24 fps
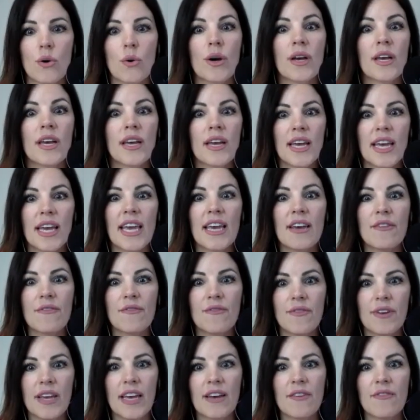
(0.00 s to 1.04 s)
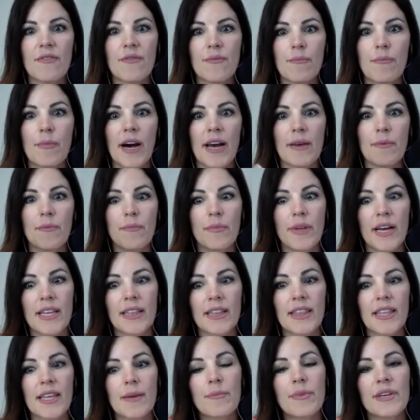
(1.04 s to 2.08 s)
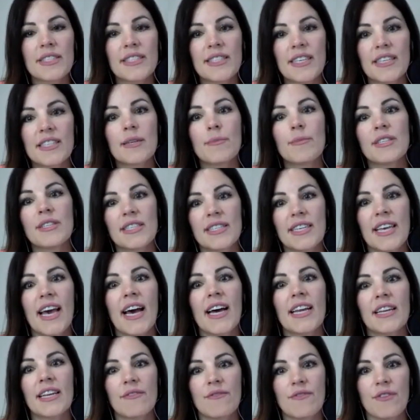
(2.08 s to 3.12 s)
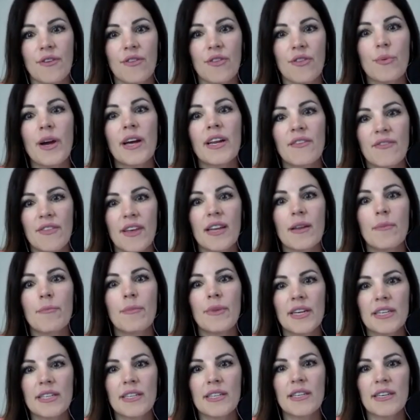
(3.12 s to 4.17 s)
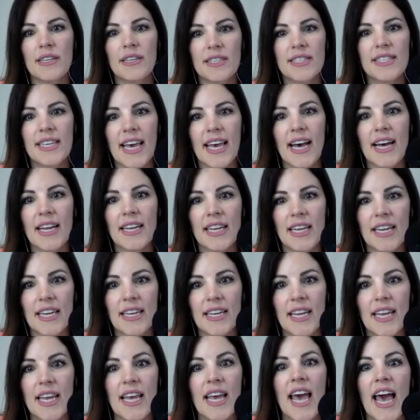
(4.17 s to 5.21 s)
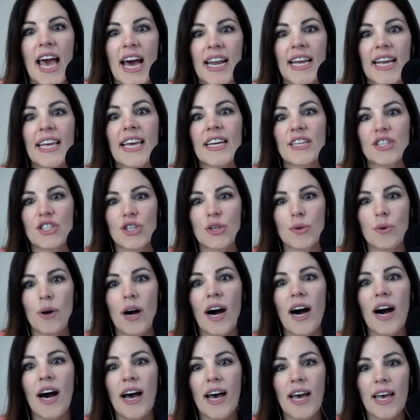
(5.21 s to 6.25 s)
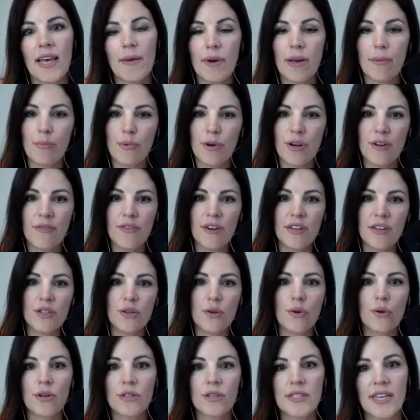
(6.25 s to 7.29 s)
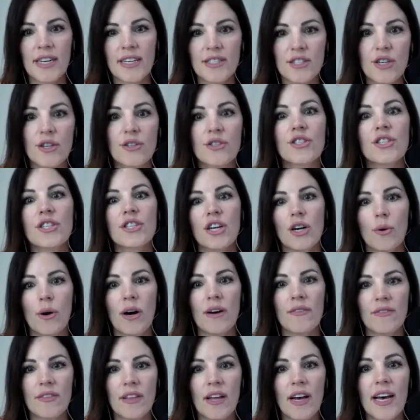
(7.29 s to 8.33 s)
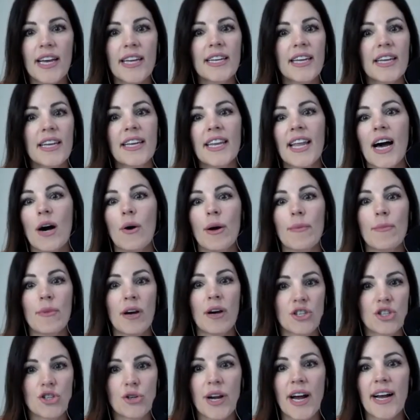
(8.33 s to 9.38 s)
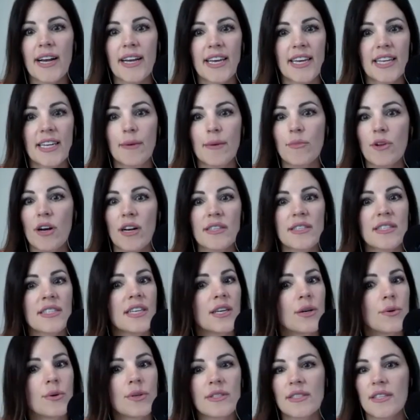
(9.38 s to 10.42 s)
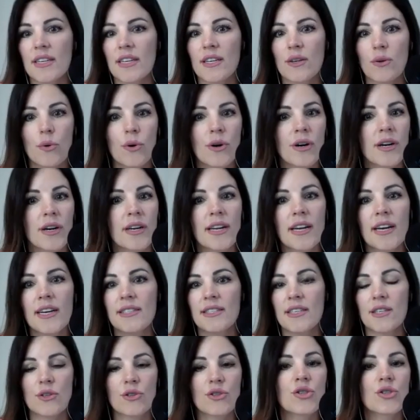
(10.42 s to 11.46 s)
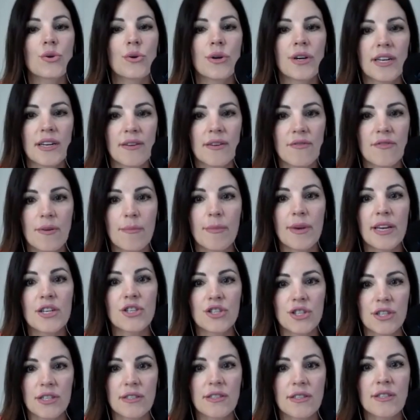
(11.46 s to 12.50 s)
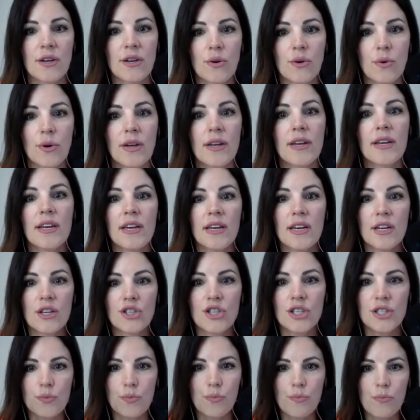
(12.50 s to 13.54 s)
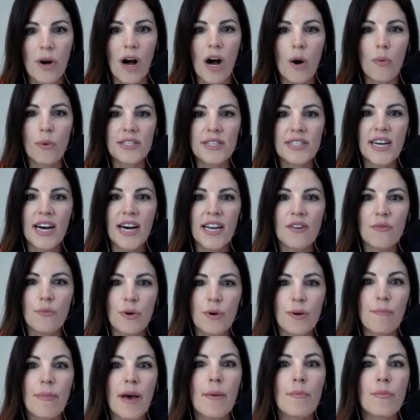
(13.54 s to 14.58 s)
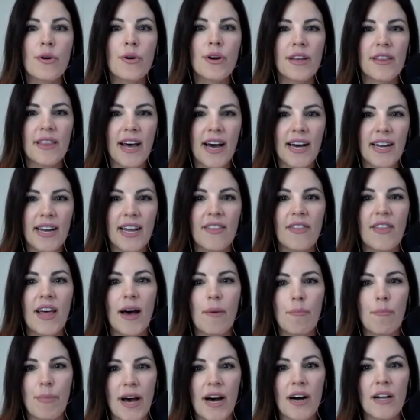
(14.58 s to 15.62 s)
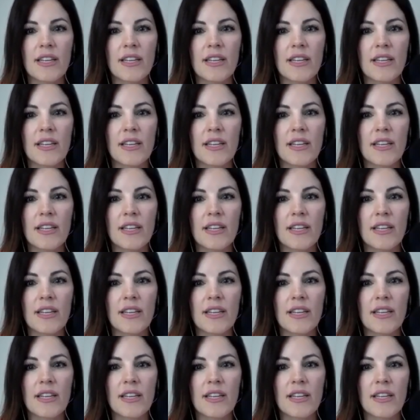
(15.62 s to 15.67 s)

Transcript: So if my limbic system is scanning for threat, if that amygdala is scanning and I get too high, my prefrontal cortex starts to go offline, and now I'm not tracking, I'm not sequencing, organizing, or storing information. So just always kind of remembering that, and that